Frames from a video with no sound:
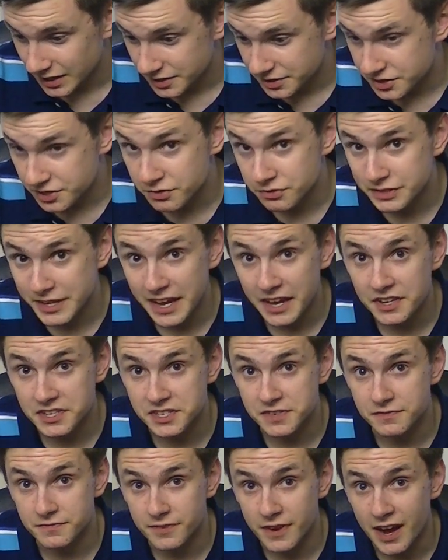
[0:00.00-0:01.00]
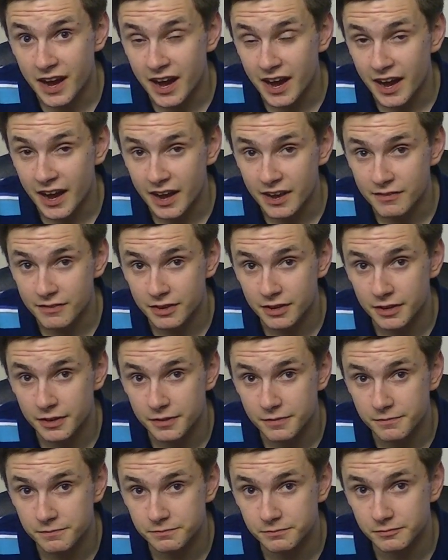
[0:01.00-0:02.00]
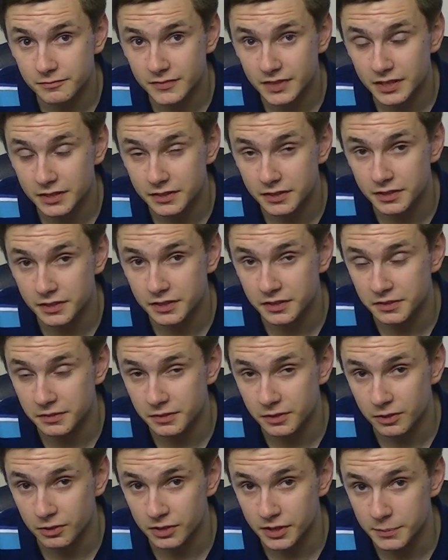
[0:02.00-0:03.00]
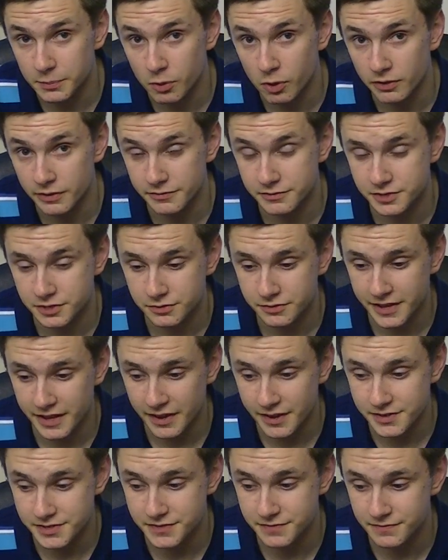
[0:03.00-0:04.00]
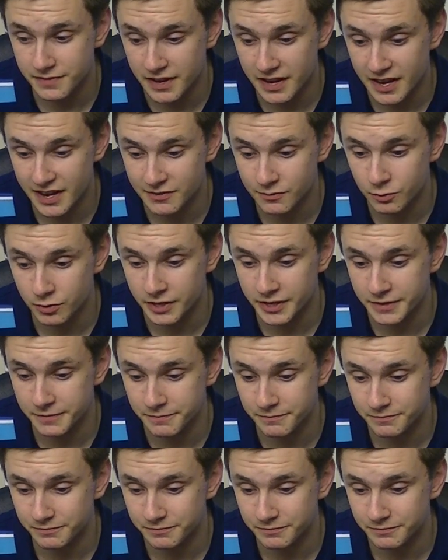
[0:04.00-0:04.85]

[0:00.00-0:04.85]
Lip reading: 2005, the early part of 2005, when